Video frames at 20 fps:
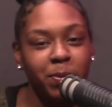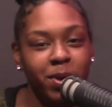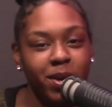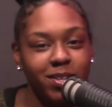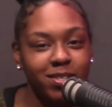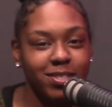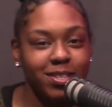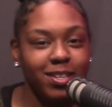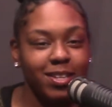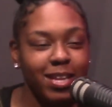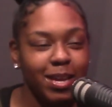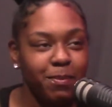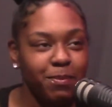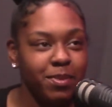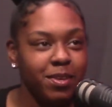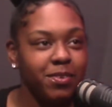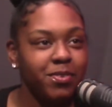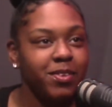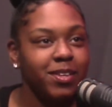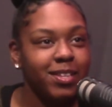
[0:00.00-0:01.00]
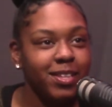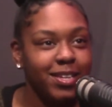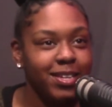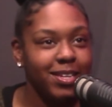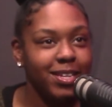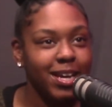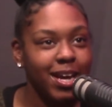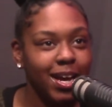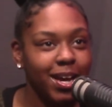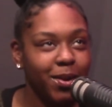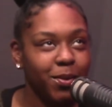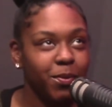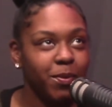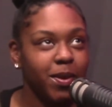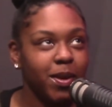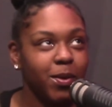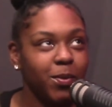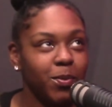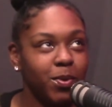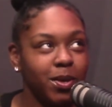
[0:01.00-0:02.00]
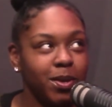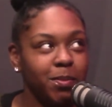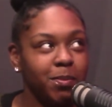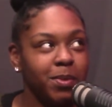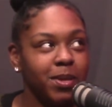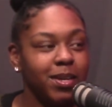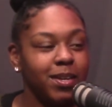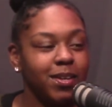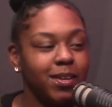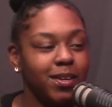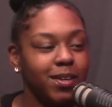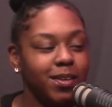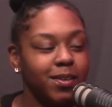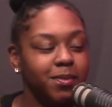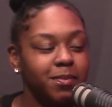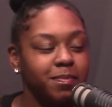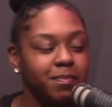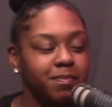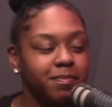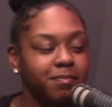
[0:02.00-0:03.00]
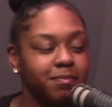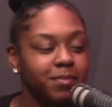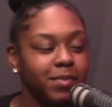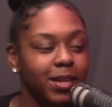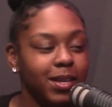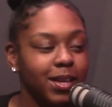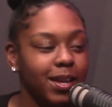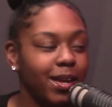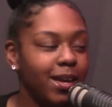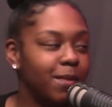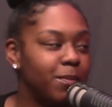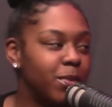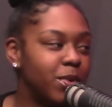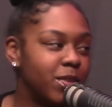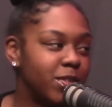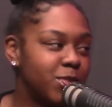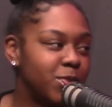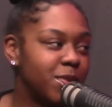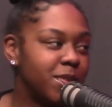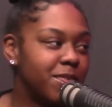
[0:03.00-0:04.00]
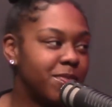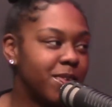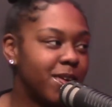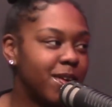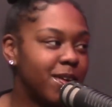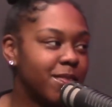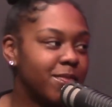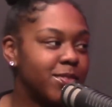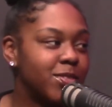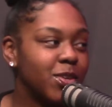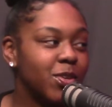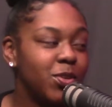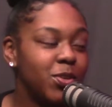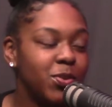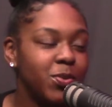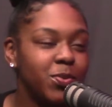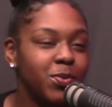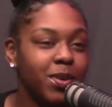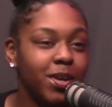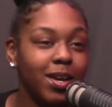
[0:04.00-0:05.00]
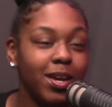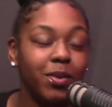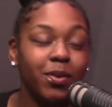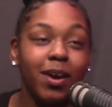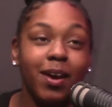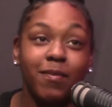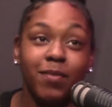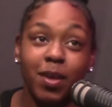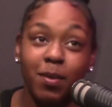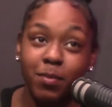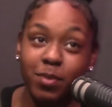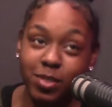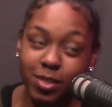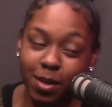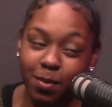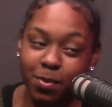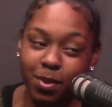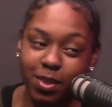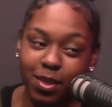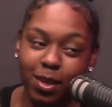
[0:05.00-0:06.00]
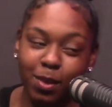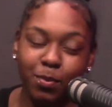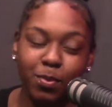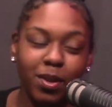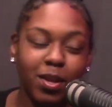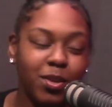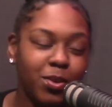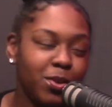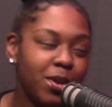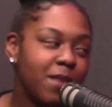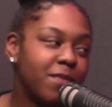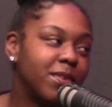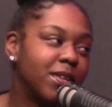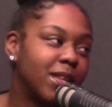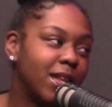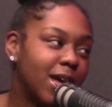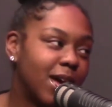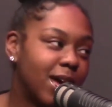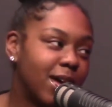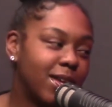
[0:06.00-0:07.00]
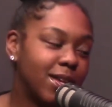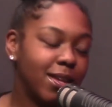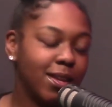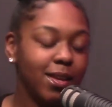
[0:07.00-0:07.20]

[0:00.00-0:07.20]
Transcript: personally, I'm definitely not where I want to be, and I am only 25, so I don't have that much time to think, but I do have a lot,